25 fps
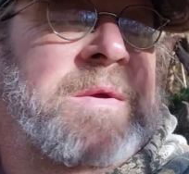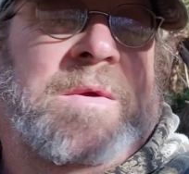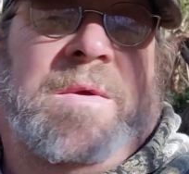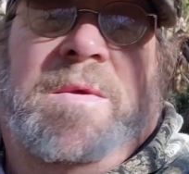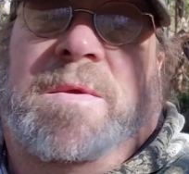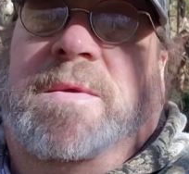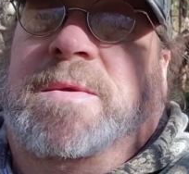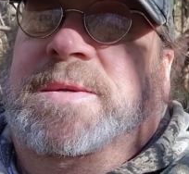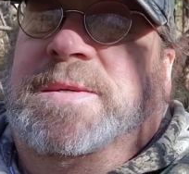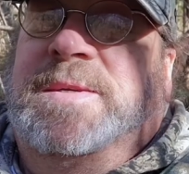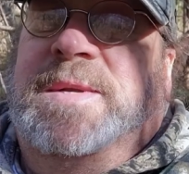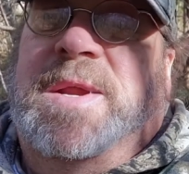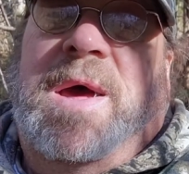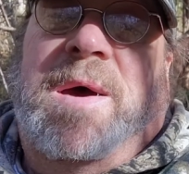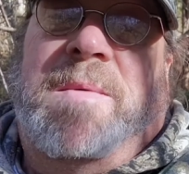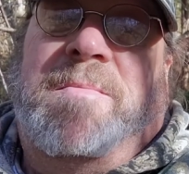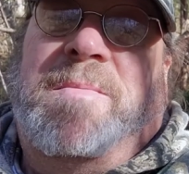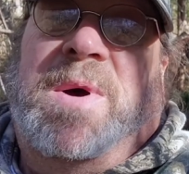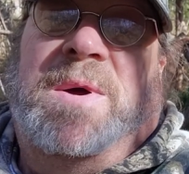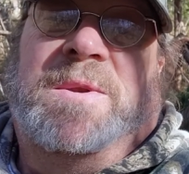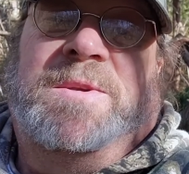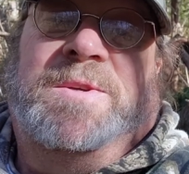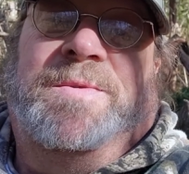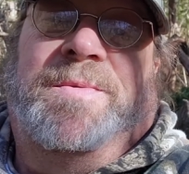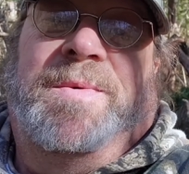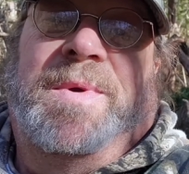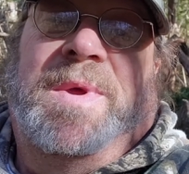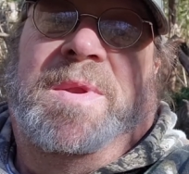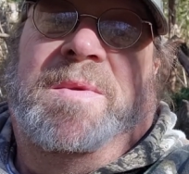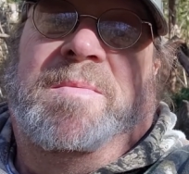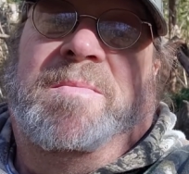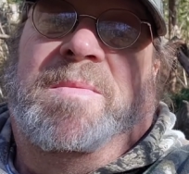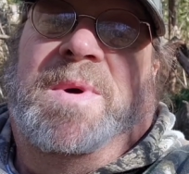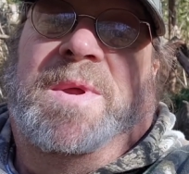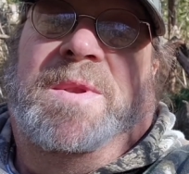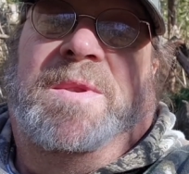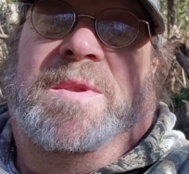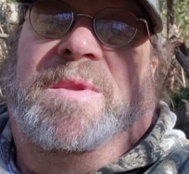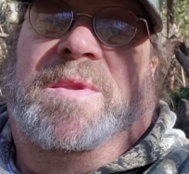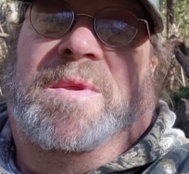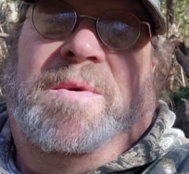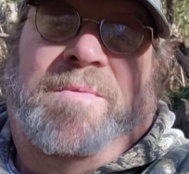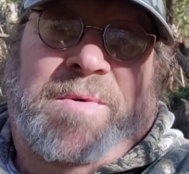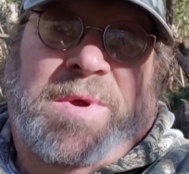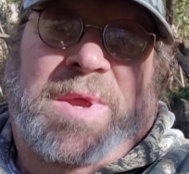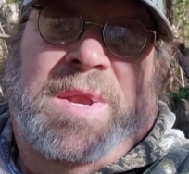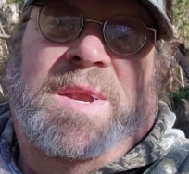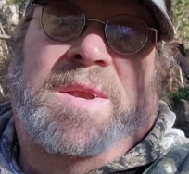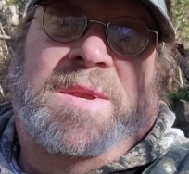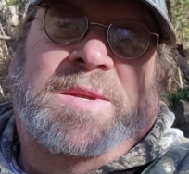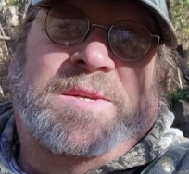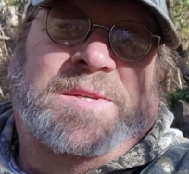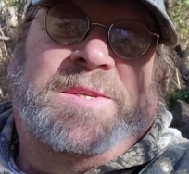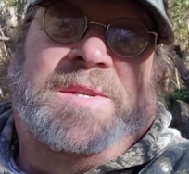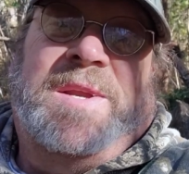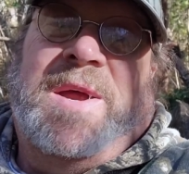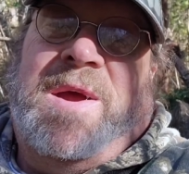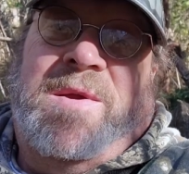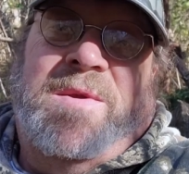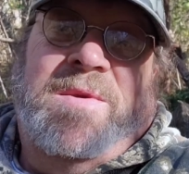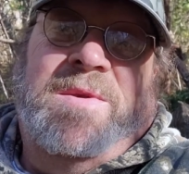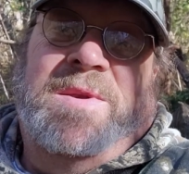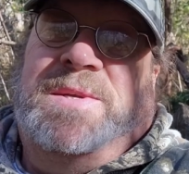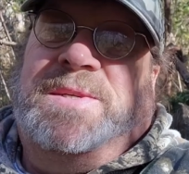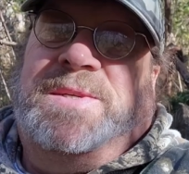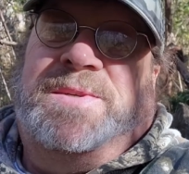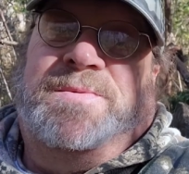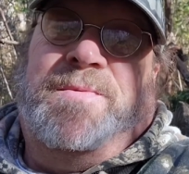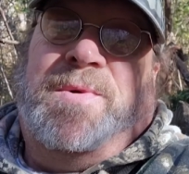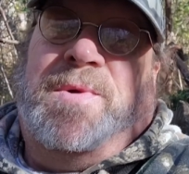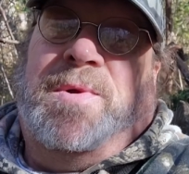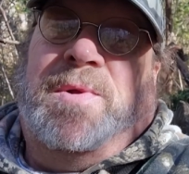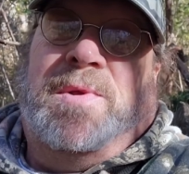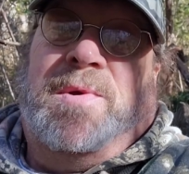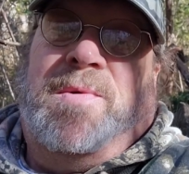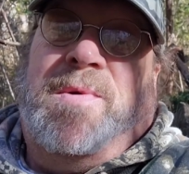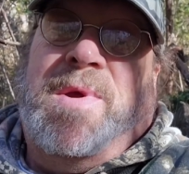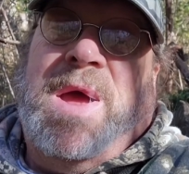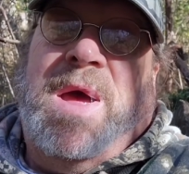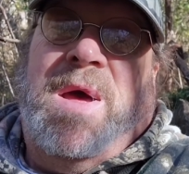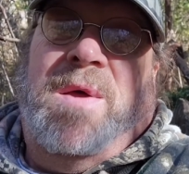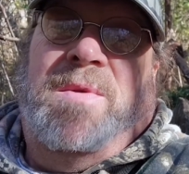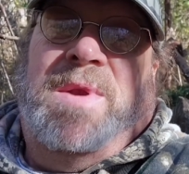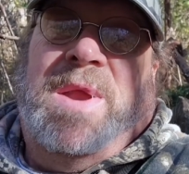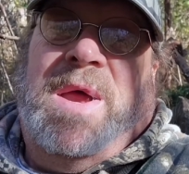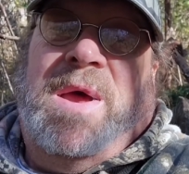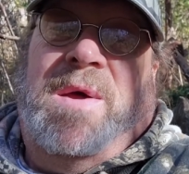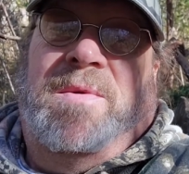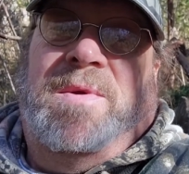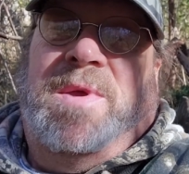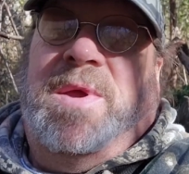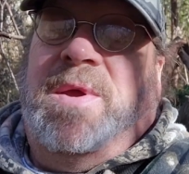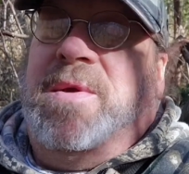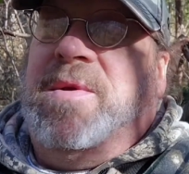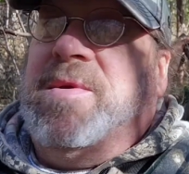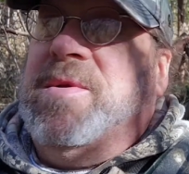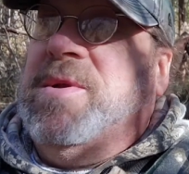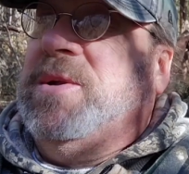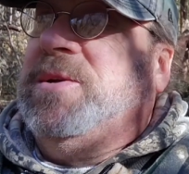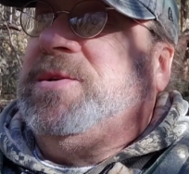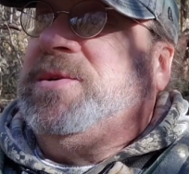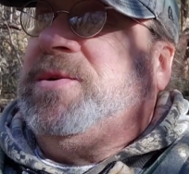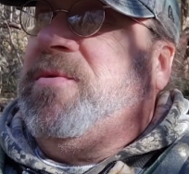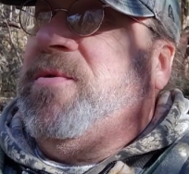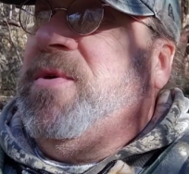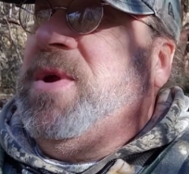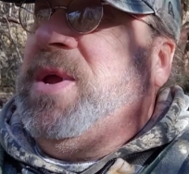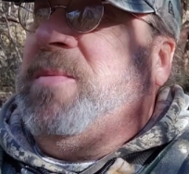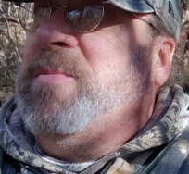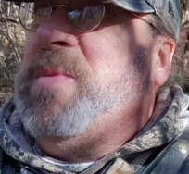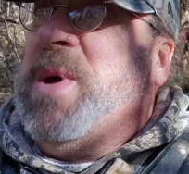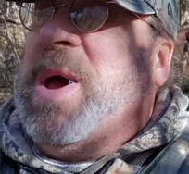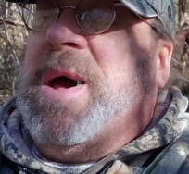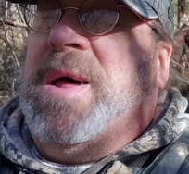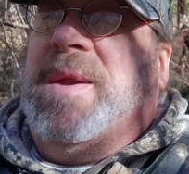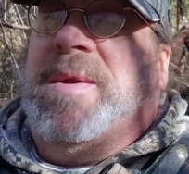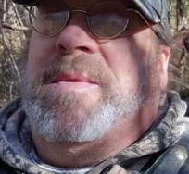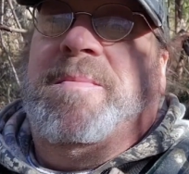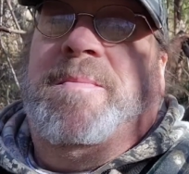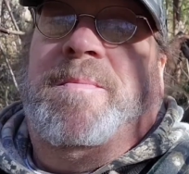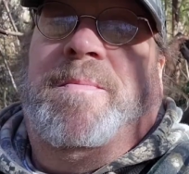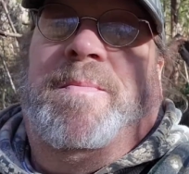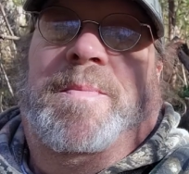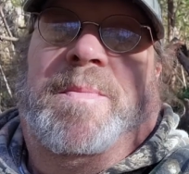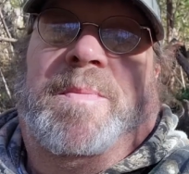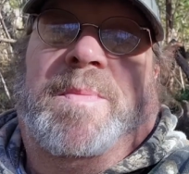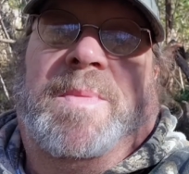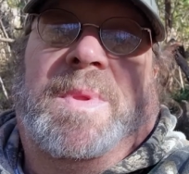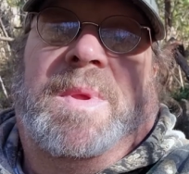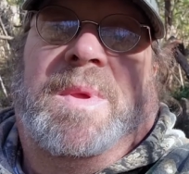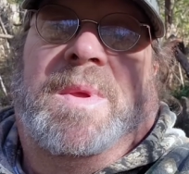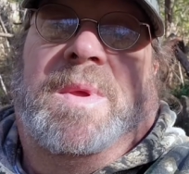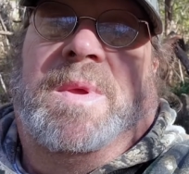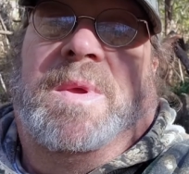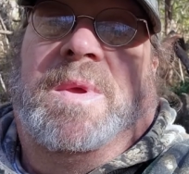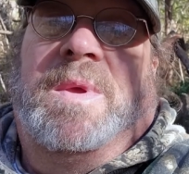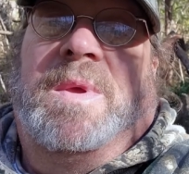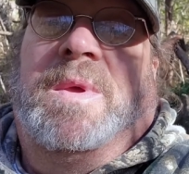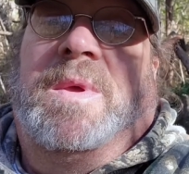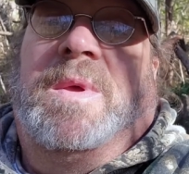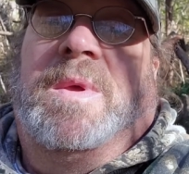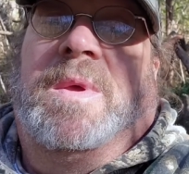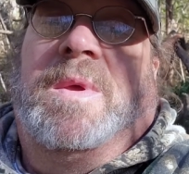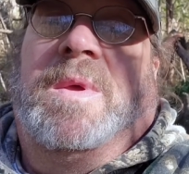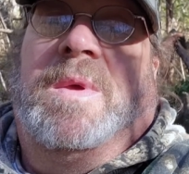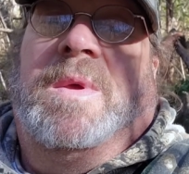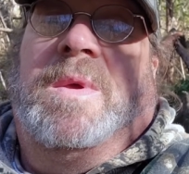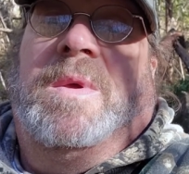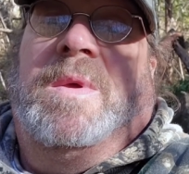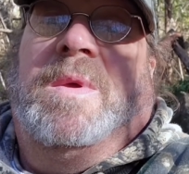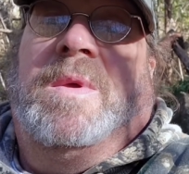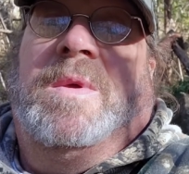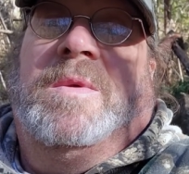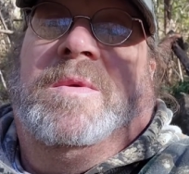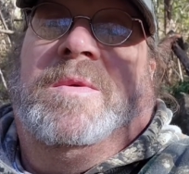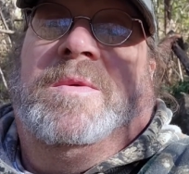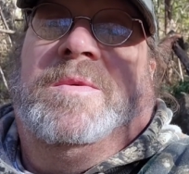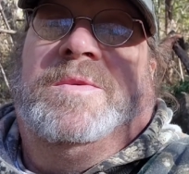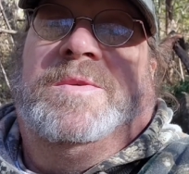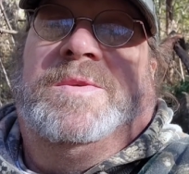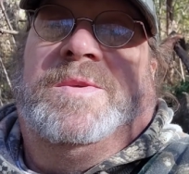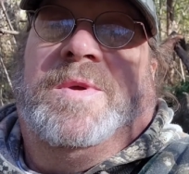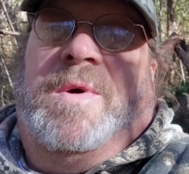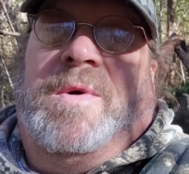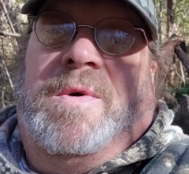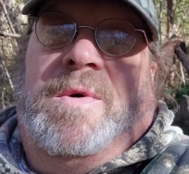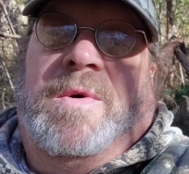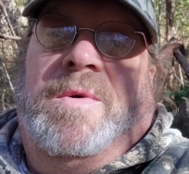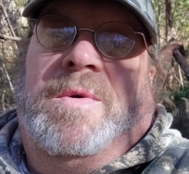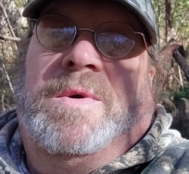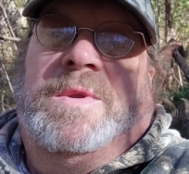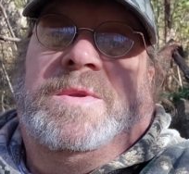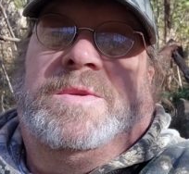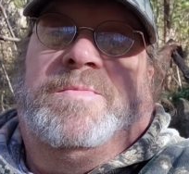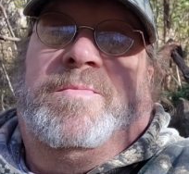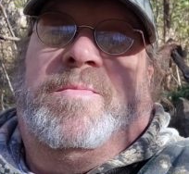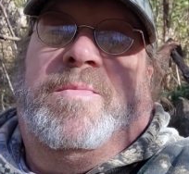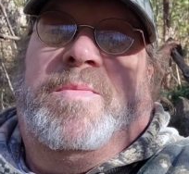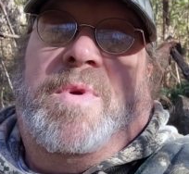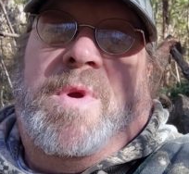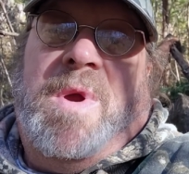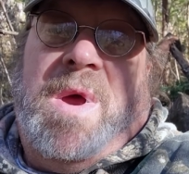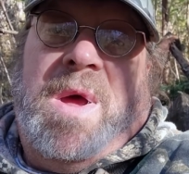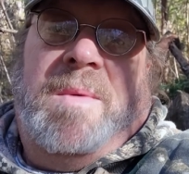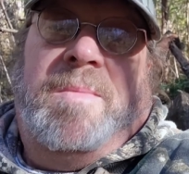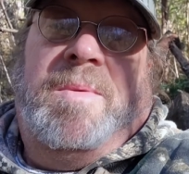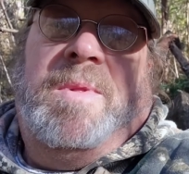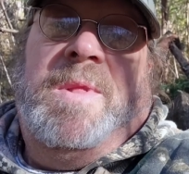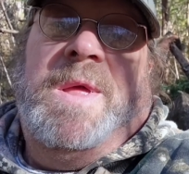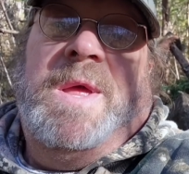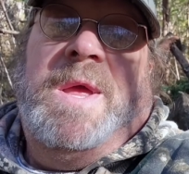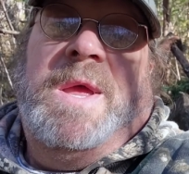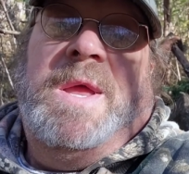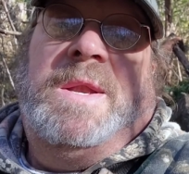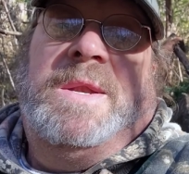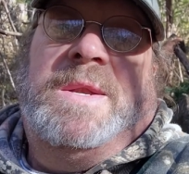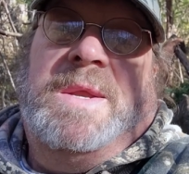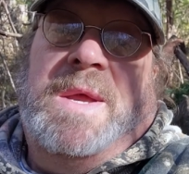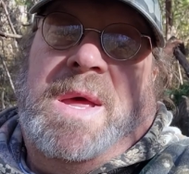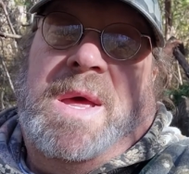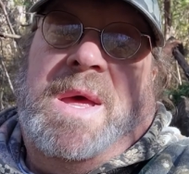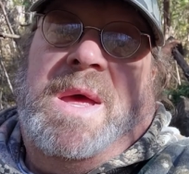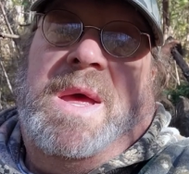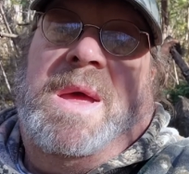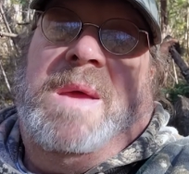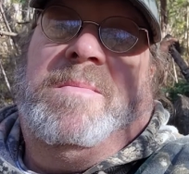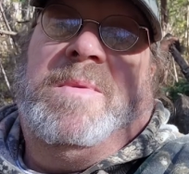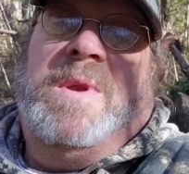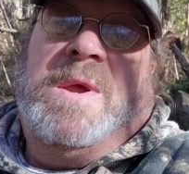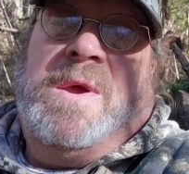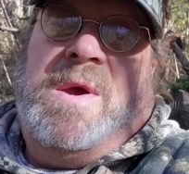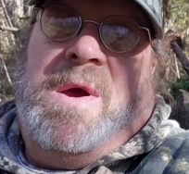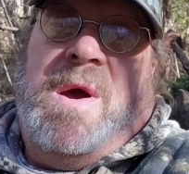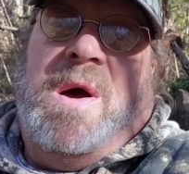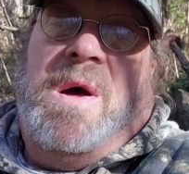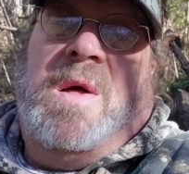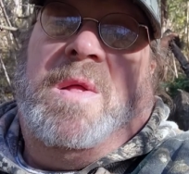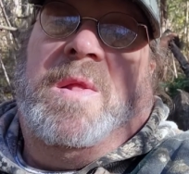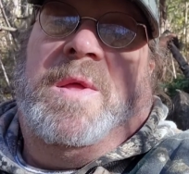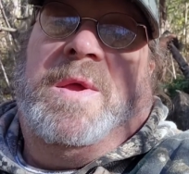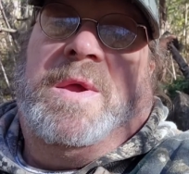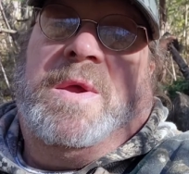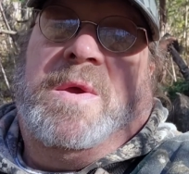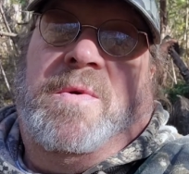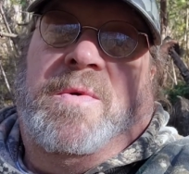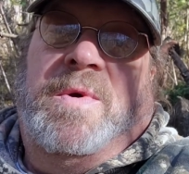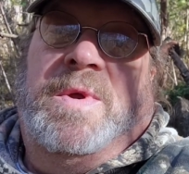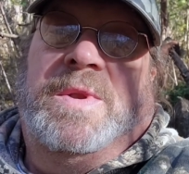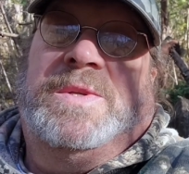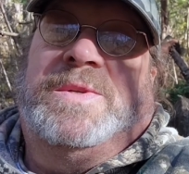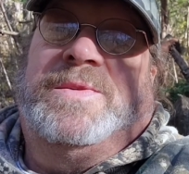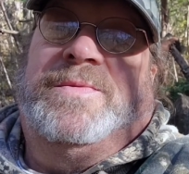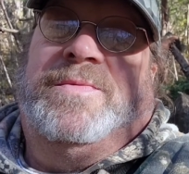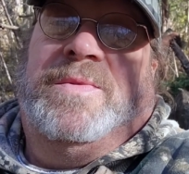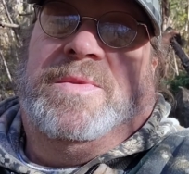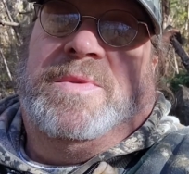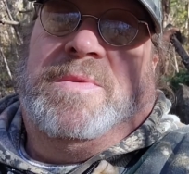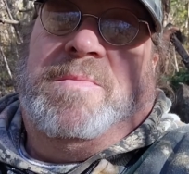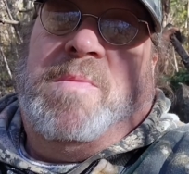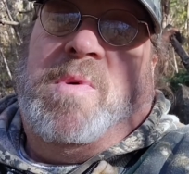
there's not much wind, but the wind is starting to swirl around down here in this creek bottom. So it's probably time to call it quits for the